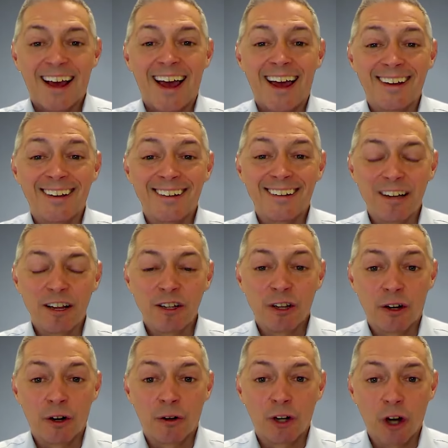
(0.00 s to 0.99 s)
and,
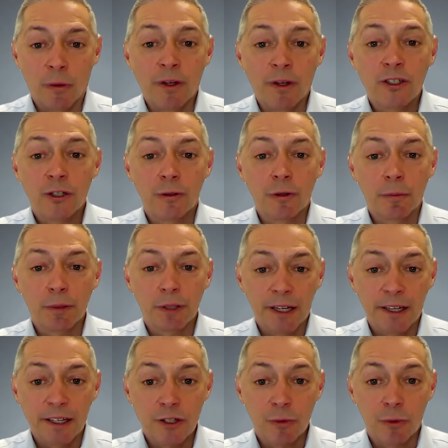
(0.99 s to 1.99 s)
you know, going to a
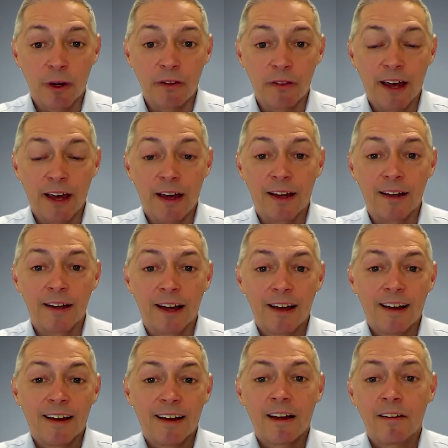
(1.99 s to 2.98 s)
place where they
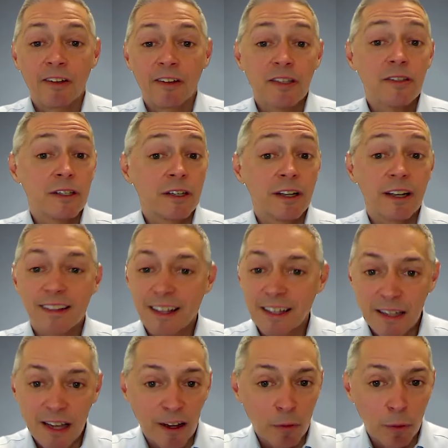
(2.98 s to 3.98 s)
have a seat at the
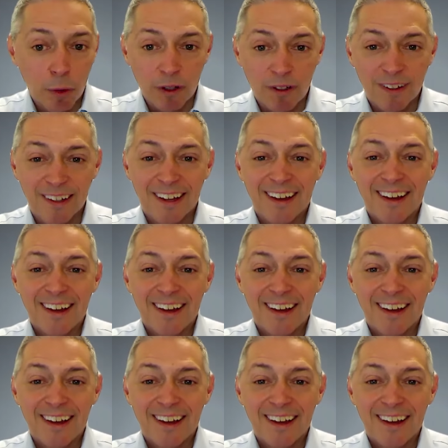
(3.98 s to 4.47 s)
table,